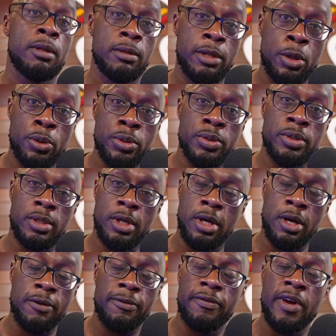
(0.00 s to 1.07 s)
Those
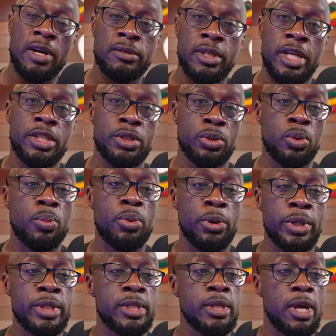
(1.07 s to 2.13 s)
are foundational
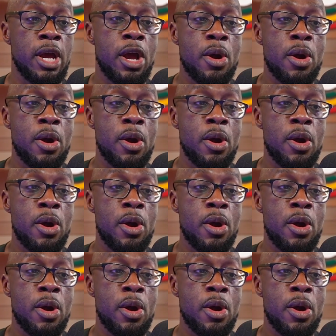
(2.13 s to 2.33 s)
points.